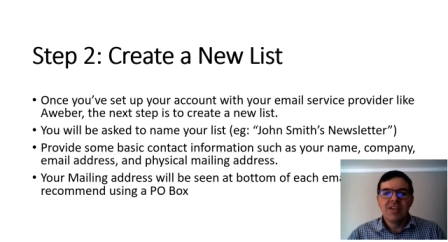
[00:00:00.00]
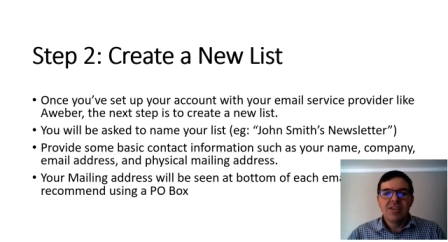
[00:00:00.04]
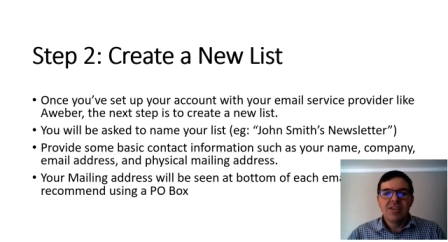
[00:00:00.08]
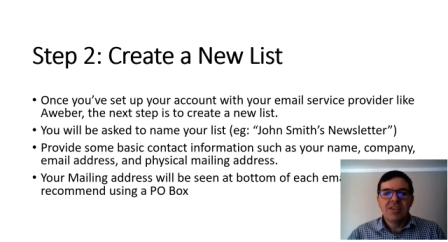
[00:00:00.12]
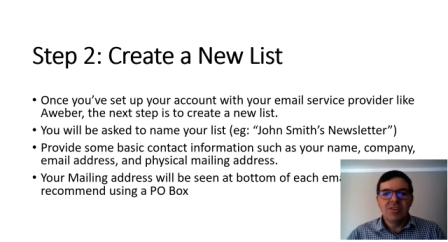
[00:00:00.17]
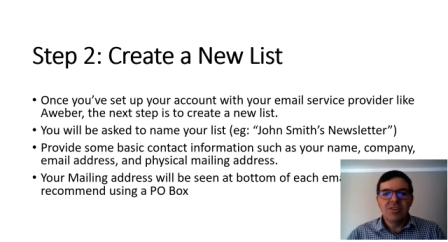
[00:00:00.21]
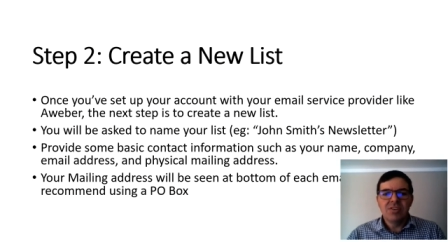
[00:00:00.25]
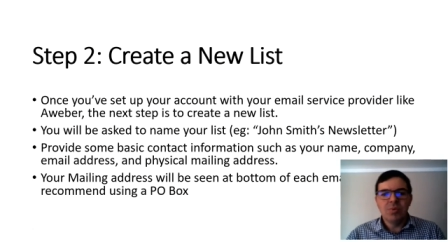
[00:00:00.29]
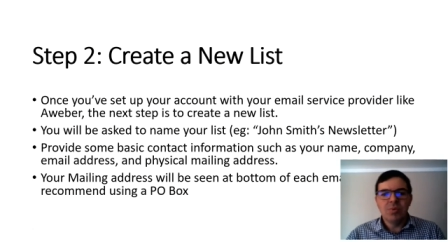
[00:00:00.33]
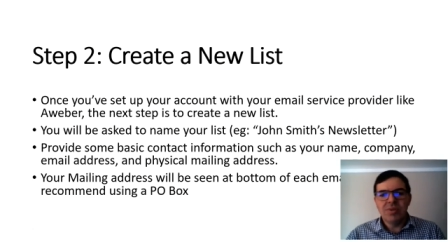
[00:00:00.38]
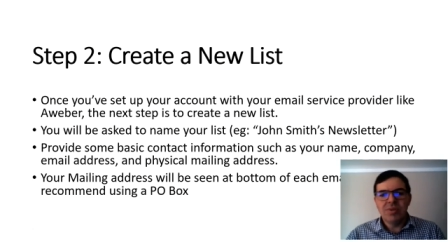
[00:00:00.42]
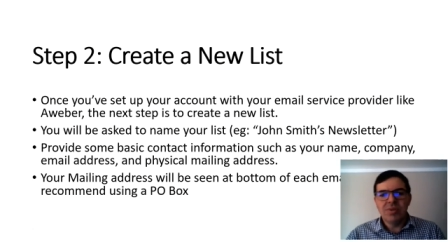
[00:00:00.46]

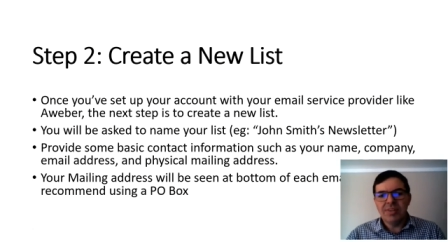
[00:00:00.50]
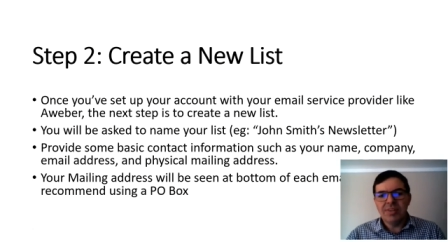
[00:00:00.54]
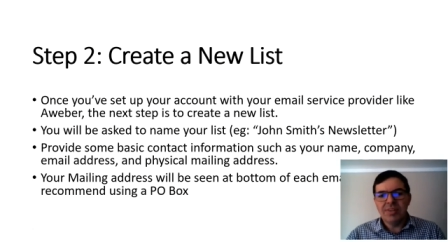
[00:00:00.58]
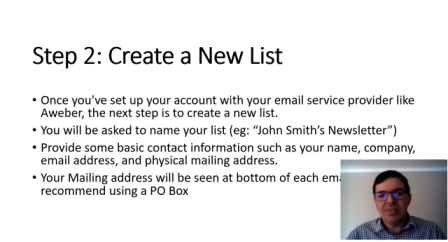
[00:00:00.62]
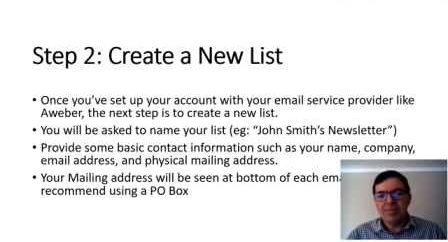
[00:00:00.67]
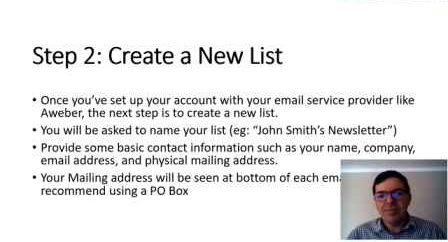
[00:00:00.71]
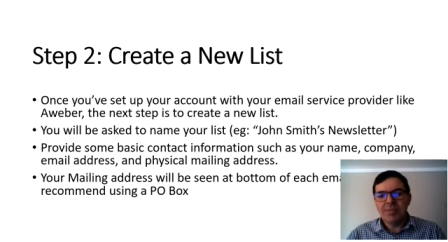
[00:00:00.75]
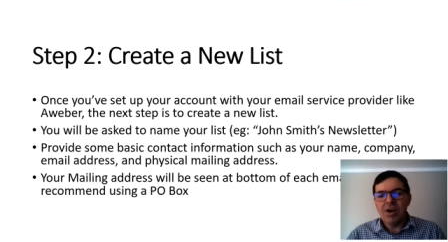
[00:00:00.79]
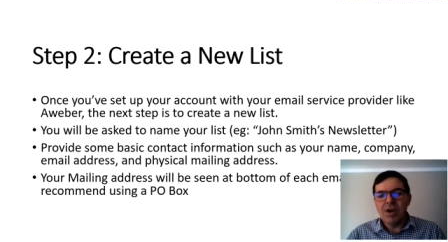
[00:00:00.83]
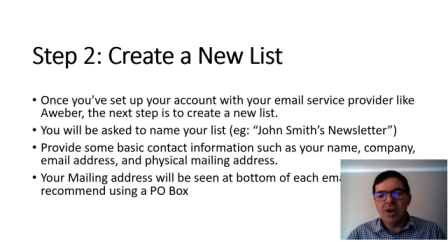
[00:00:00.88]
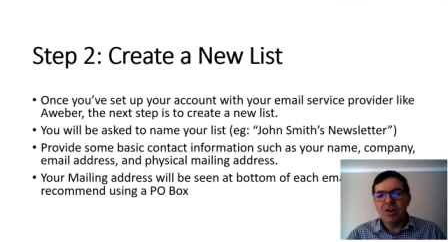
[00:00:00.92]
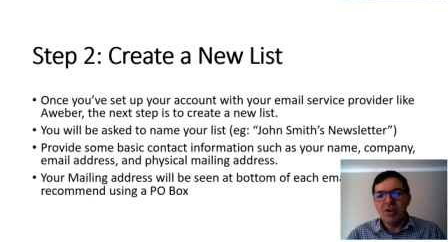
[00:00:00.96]
you will
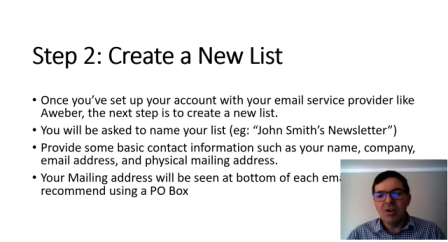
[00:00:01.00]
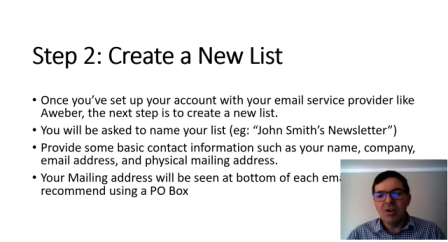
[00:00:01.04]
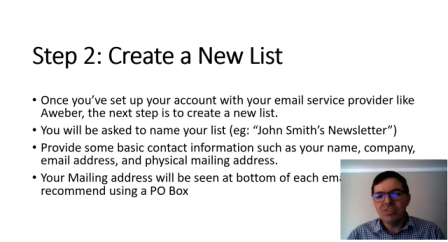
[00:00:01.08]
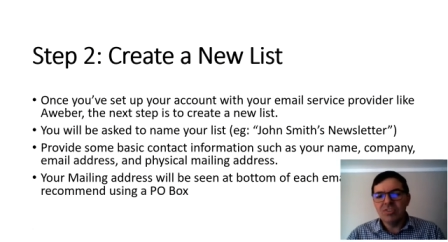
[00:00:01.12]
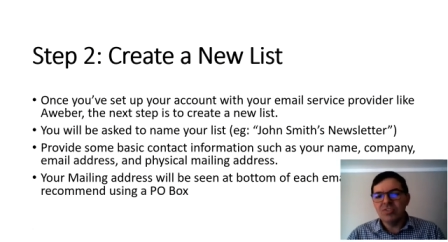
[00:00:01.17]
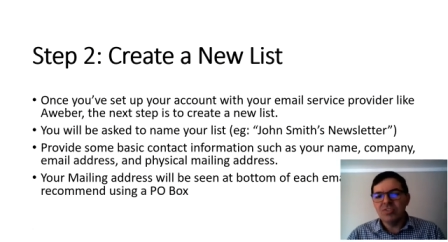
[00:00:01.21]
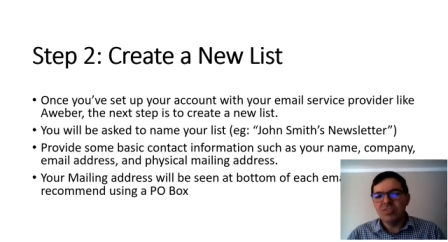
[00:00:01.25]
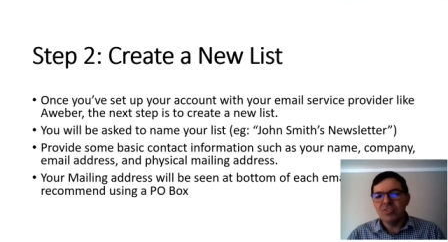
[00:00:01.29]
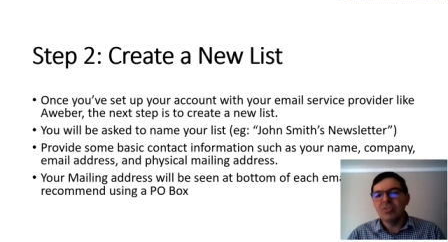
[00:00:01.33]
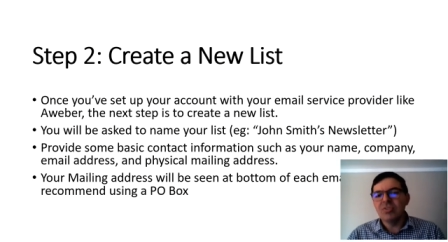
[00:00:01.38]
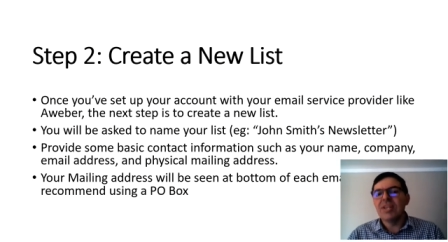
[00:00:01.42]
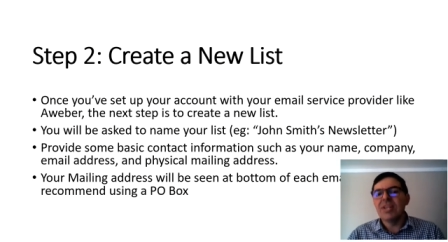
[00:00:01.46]
then be
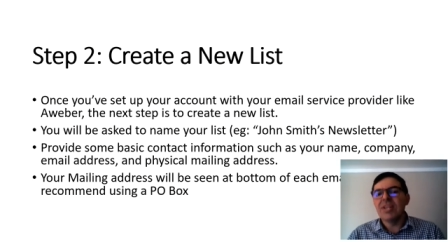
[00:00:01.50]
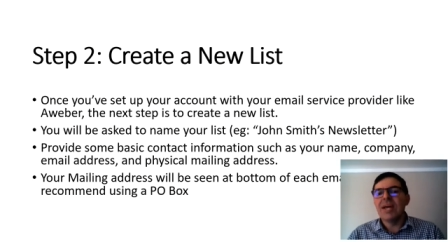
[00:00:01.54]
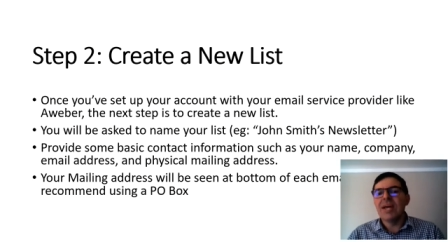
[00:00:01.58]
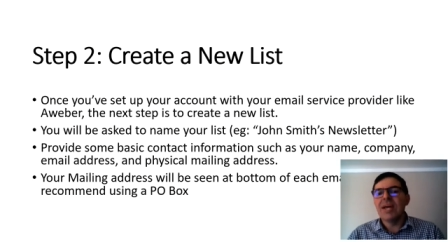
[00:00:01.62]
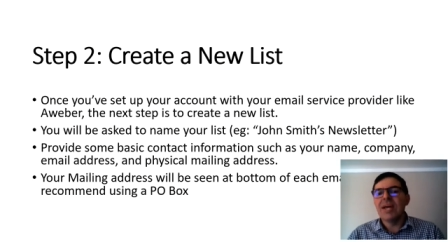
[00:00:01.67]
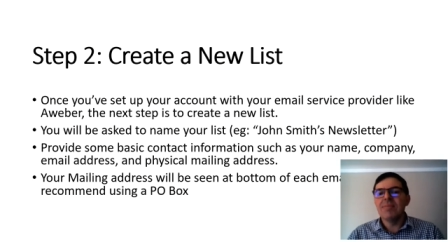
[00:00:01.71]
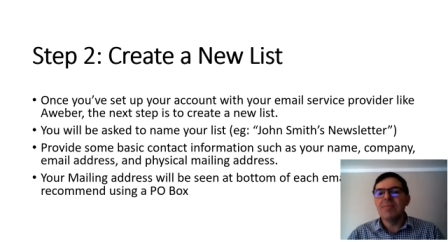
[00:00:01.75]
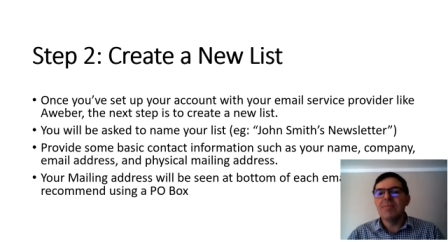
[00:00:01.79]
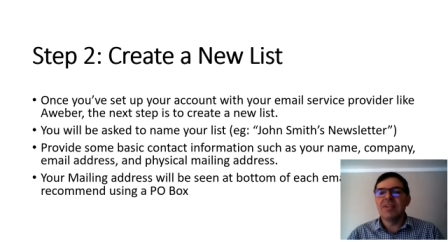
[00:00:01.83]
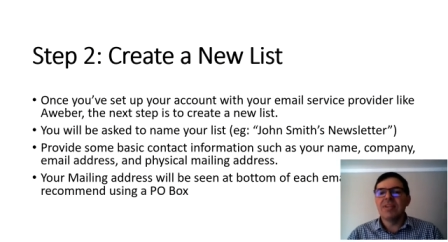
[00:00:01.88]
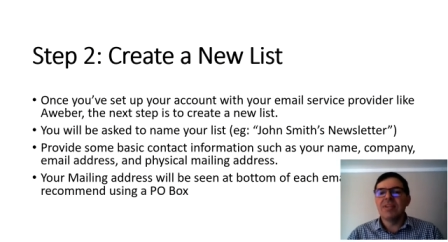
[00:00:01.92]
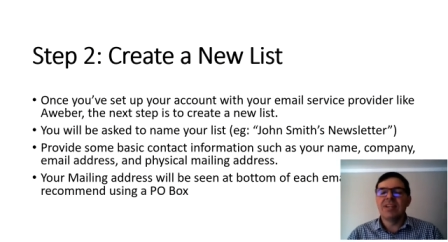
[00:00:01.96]
asked to
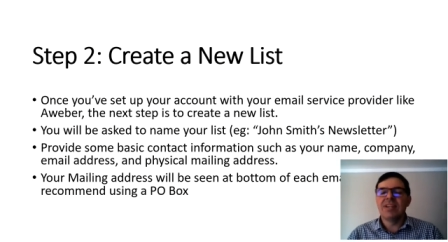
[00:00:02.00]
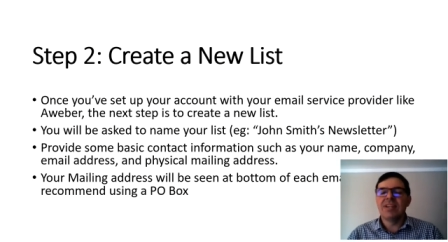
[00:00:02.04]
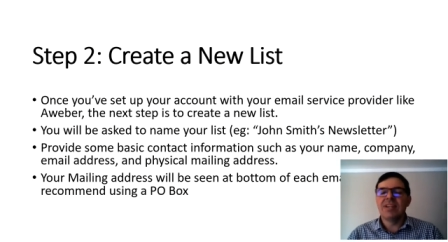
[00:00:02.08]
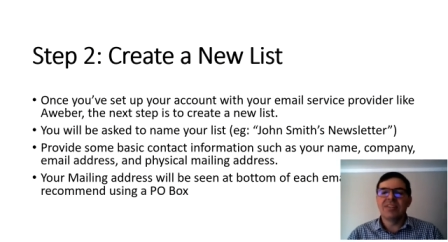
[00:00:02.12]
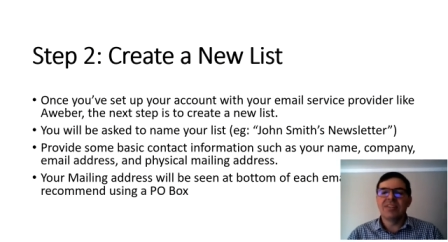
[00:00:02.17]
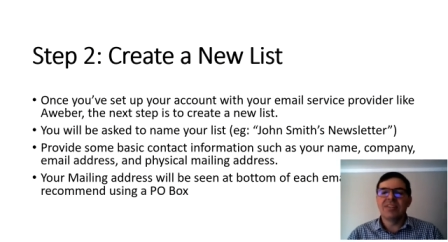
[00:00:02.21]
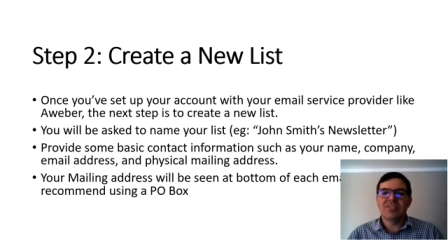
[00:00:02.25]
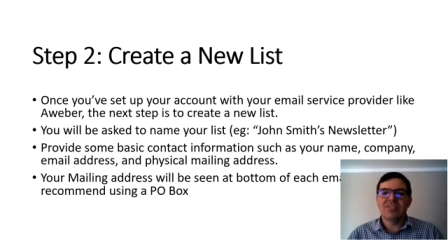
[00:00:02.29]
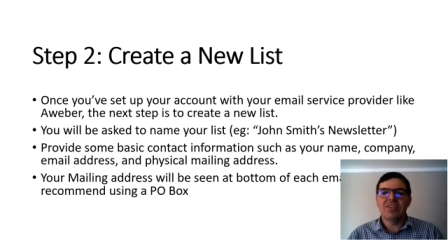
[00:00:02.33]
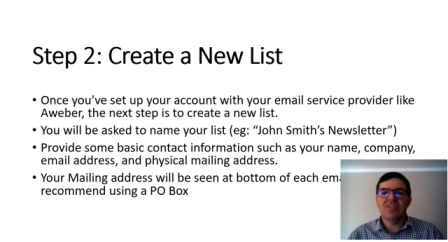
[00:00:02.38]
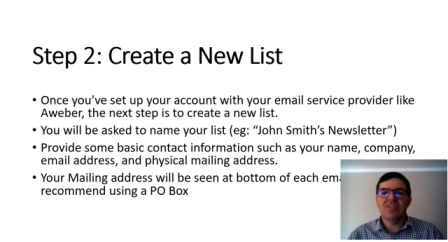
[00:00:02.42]
name the list